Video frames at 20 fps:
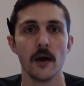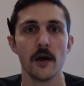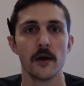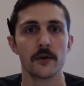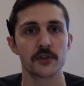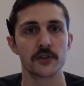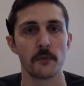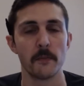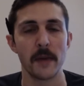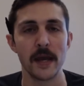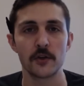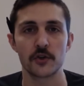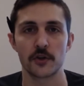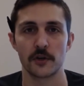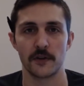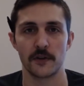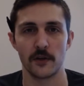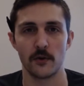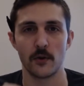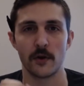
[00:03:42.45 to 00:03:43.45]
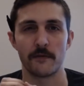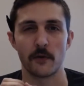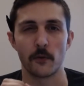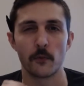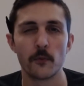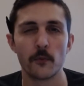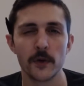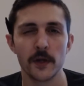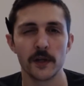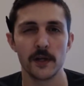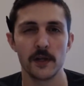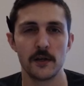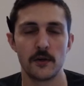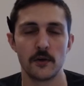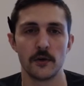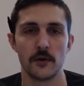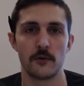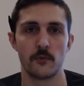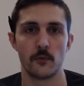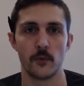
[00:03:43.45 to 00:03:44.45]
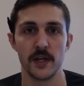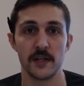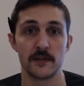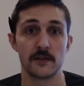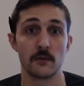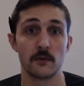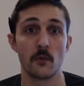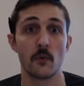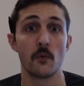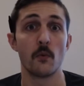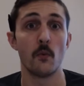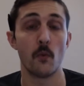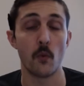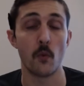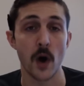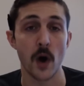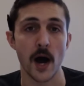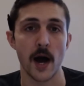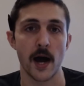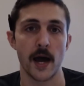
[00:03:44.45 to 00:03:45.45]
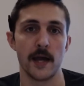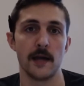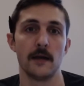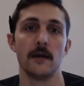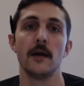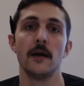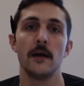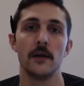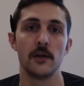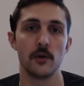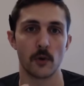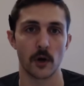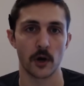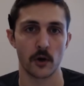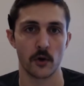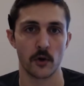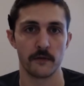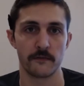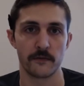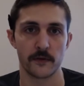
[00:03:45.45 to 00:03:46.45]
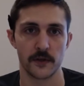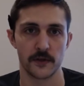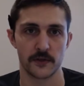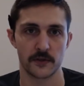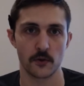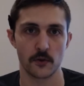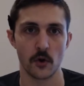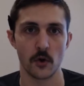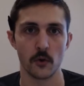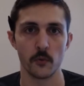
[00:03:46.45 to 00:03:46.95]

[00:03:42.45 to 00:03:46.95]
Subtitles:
So make sure that you have a really good reason why you are going for this goal.